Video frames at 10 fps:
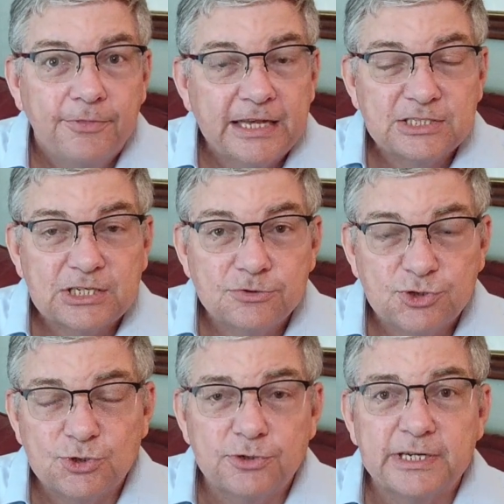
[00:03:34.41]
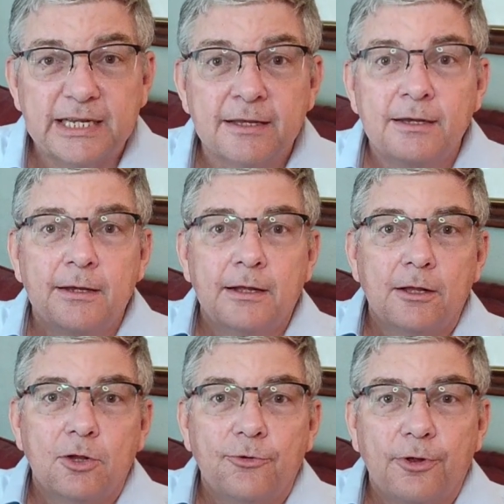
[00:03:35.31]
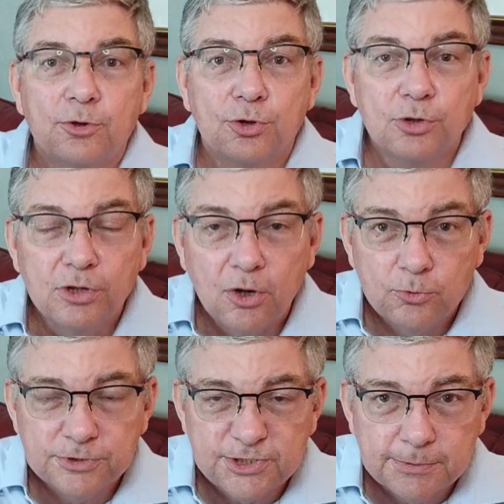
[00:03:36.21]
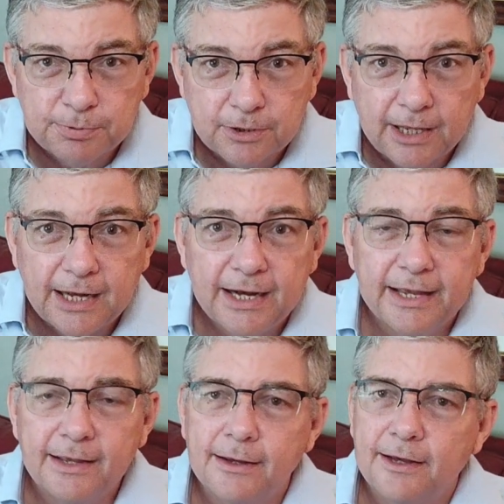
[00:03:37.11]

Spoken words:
That's concerning. Lower supply,